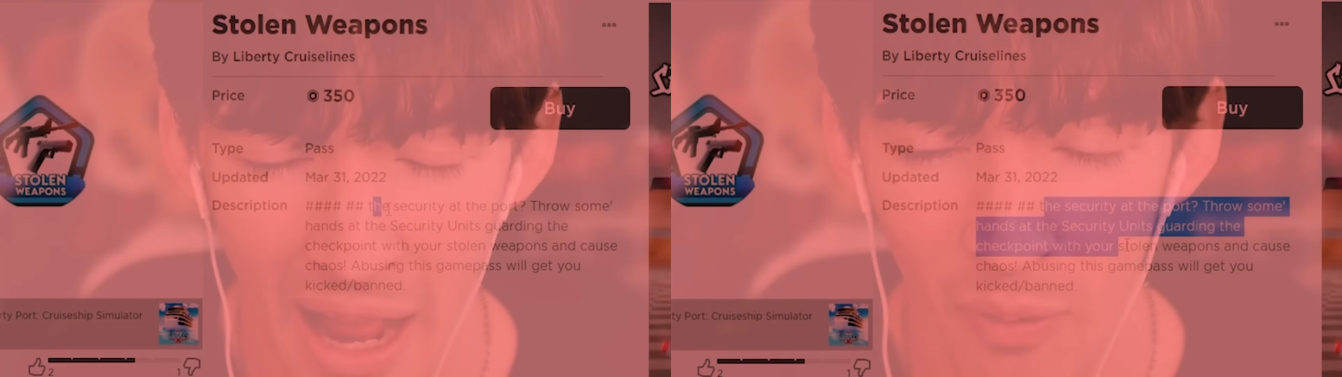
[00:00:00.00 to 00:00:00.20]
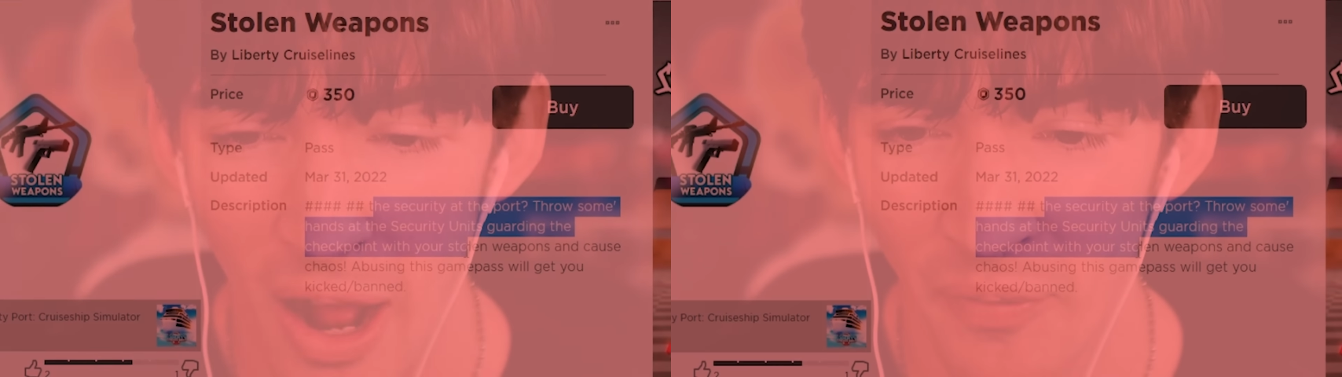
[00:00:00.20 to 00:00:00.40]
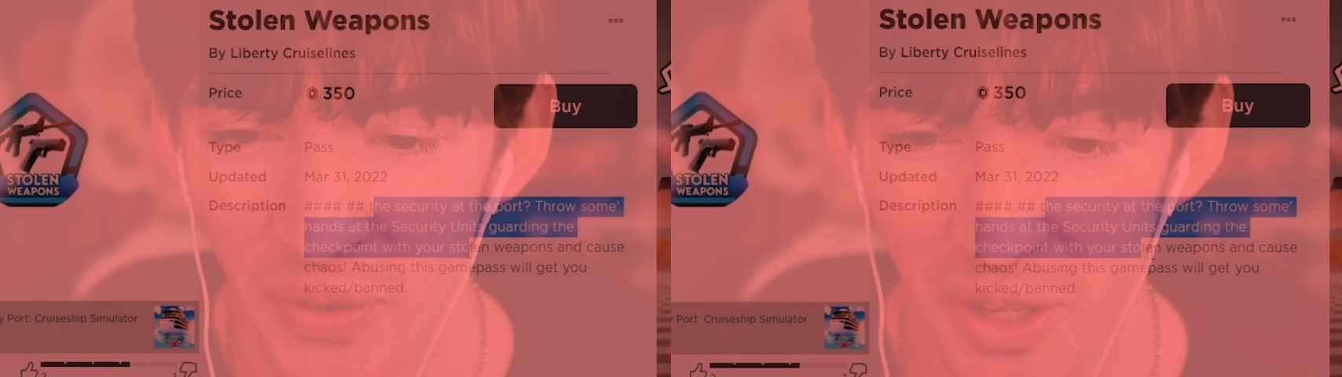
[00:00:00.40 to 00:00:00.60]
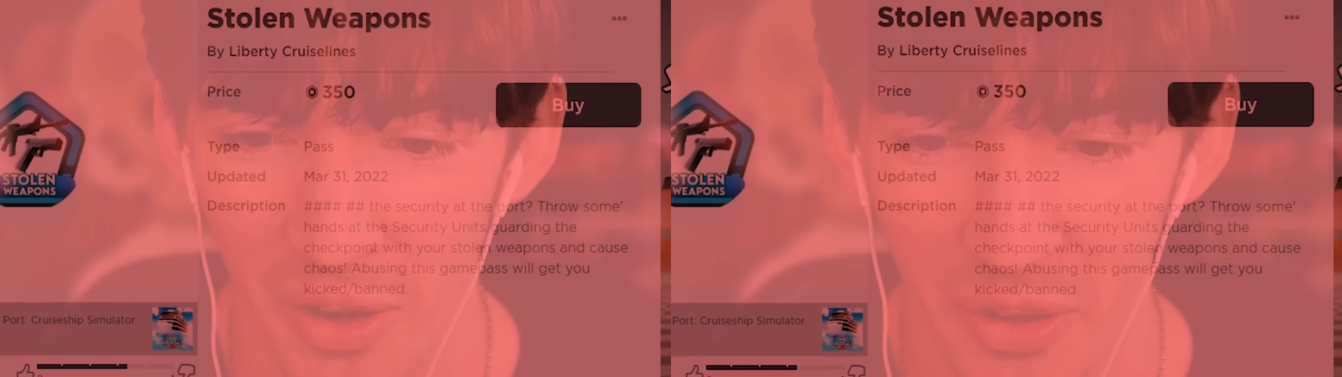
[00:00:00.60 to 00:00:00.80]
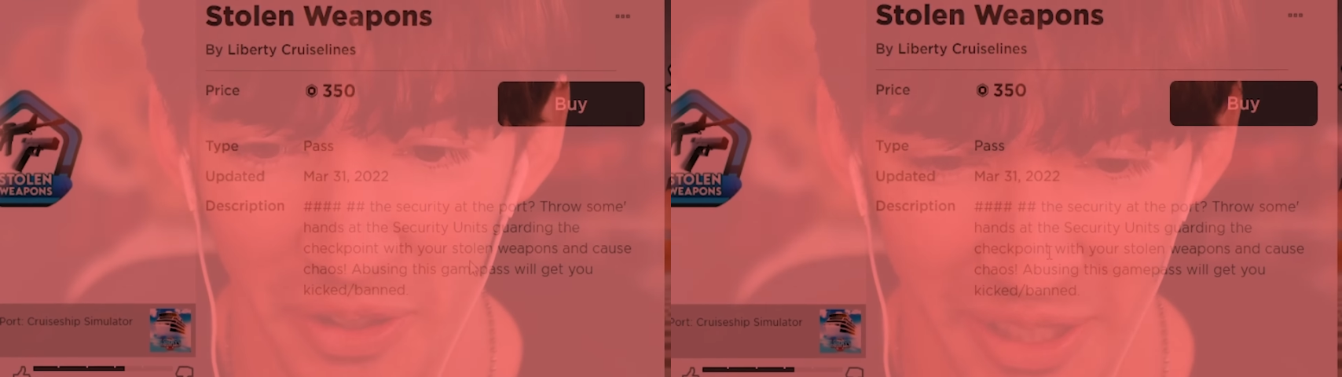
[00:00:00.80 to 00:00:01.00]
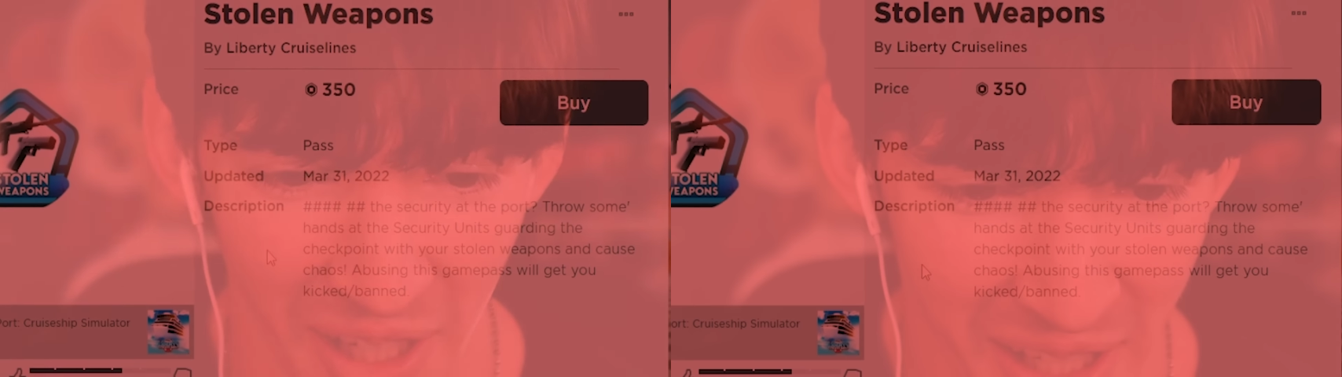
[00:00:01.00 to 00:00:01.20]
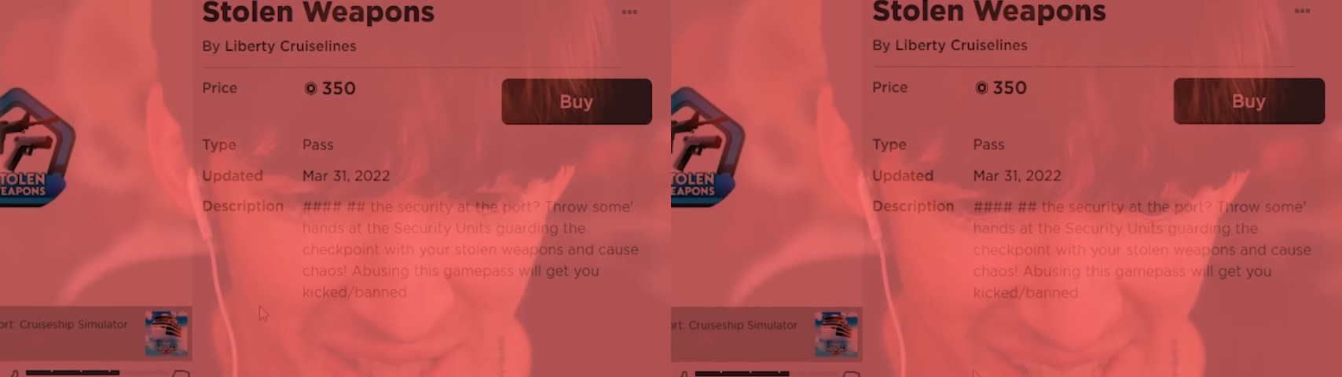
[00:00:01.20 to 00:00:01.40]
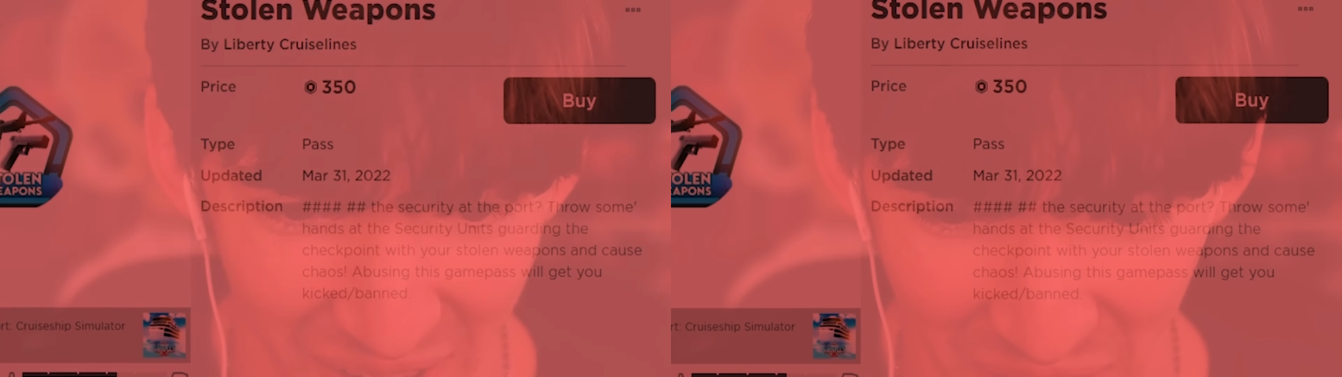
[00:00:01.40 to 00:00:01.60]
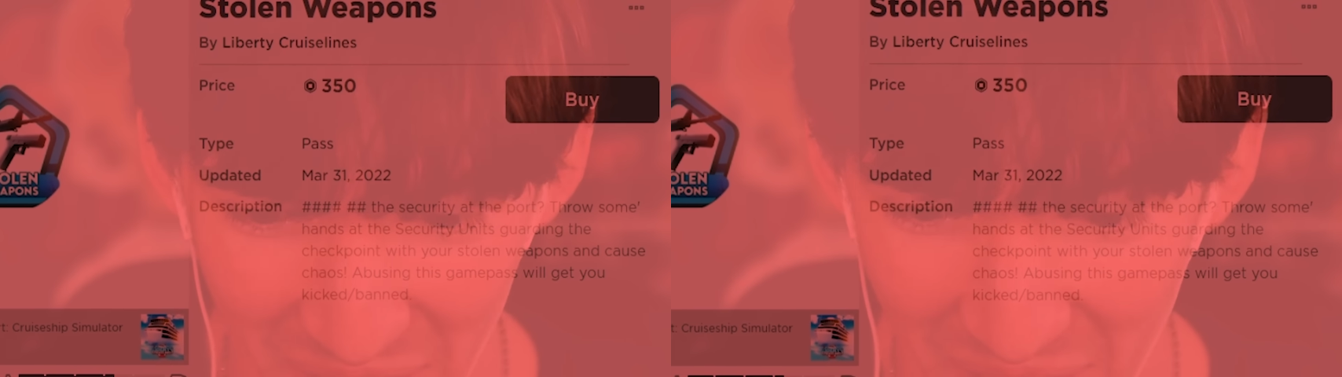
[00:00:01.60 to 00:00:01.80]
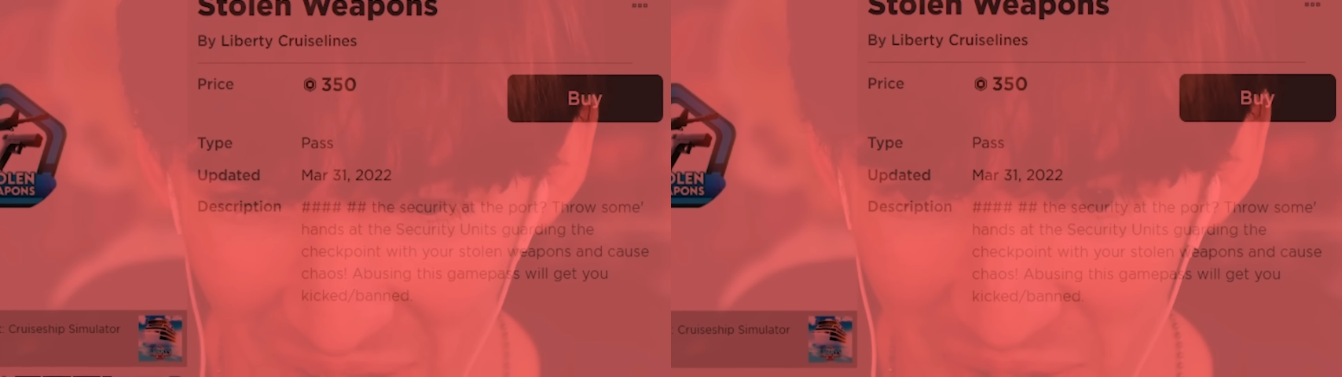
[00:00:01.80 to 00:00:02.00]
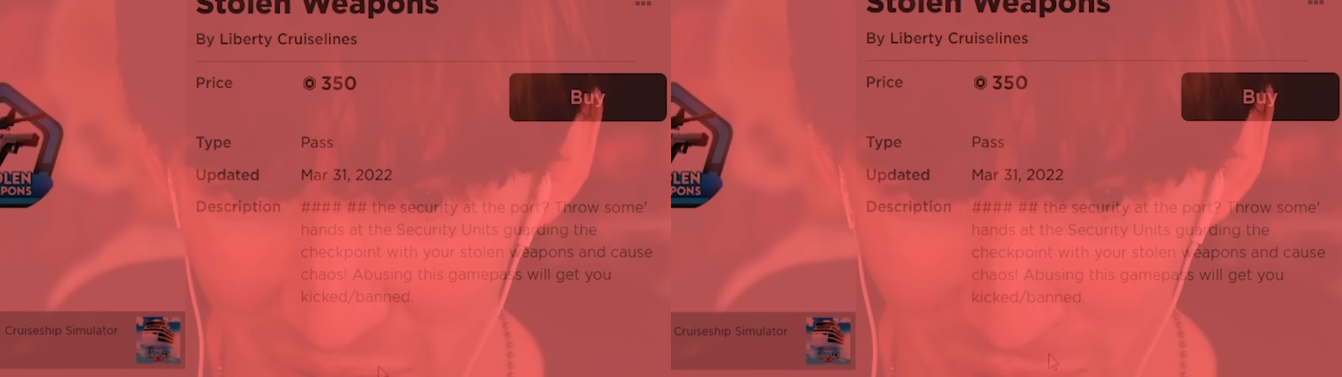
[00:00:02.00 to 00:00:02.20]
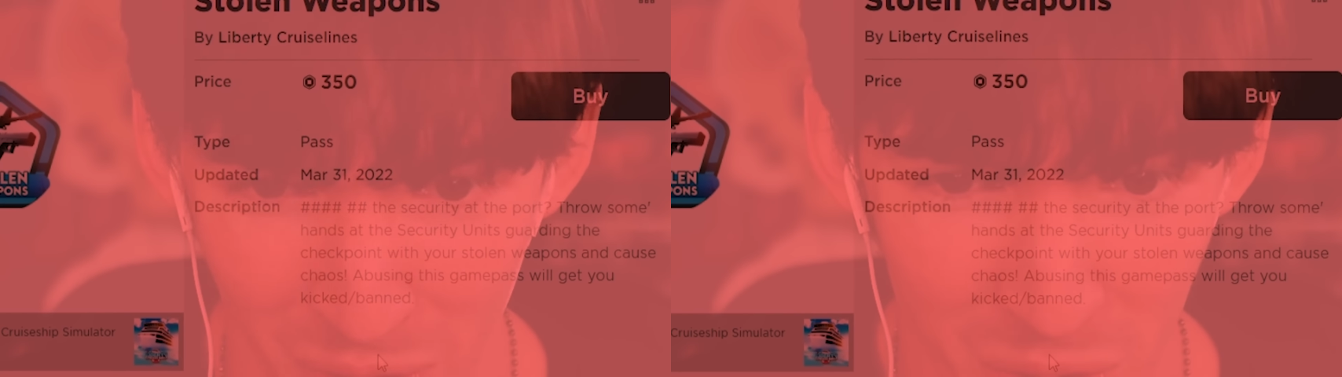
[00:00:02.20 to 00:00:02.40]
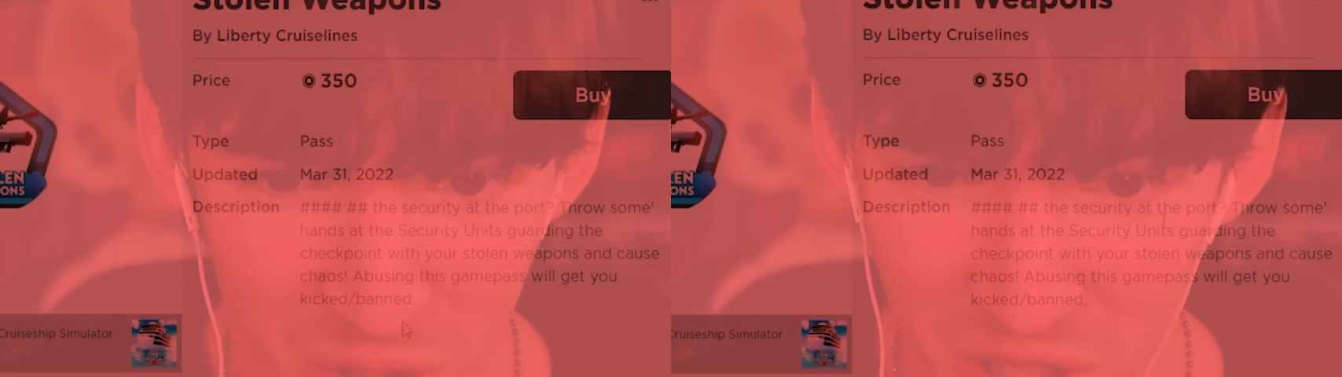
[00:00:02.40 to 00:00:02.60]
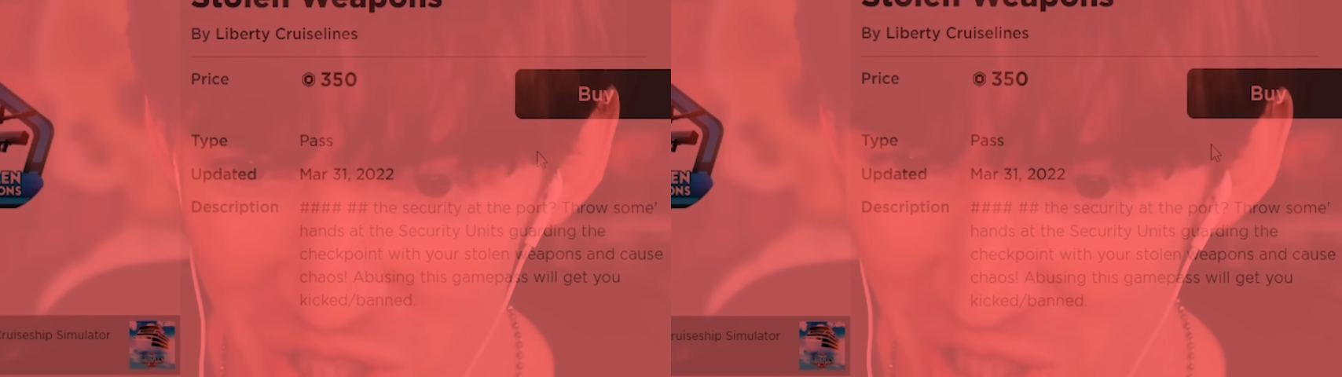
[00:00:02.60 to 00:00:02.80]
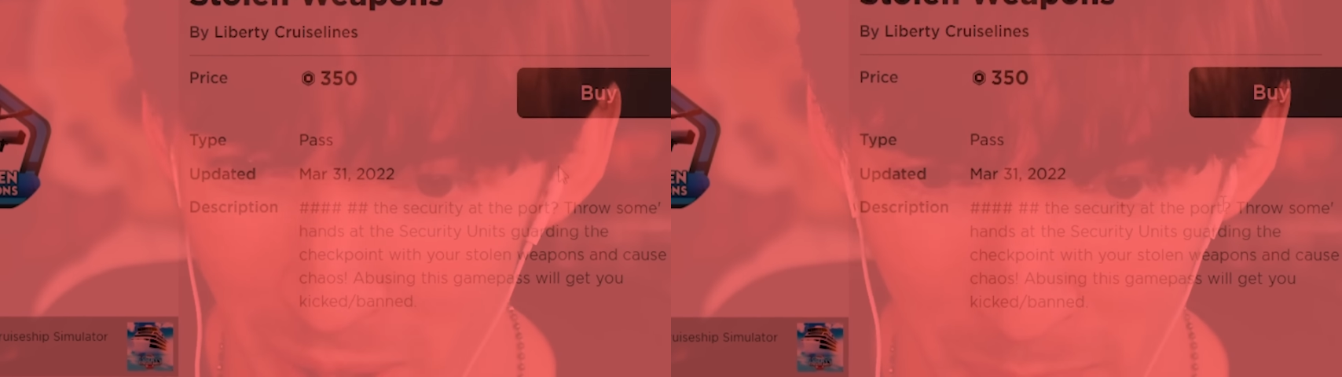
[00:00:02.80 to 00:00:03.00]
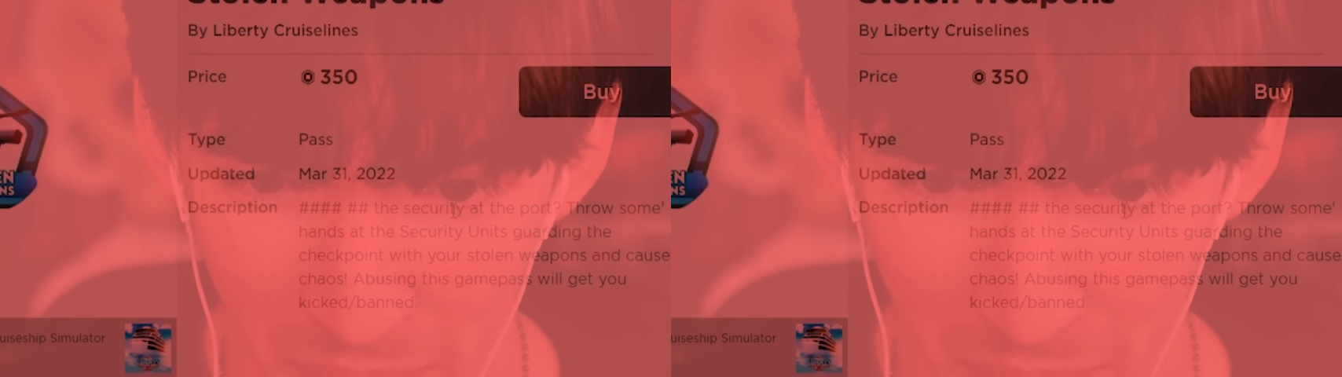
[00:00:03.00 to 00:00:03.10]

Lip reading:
[unreadable: no face in view]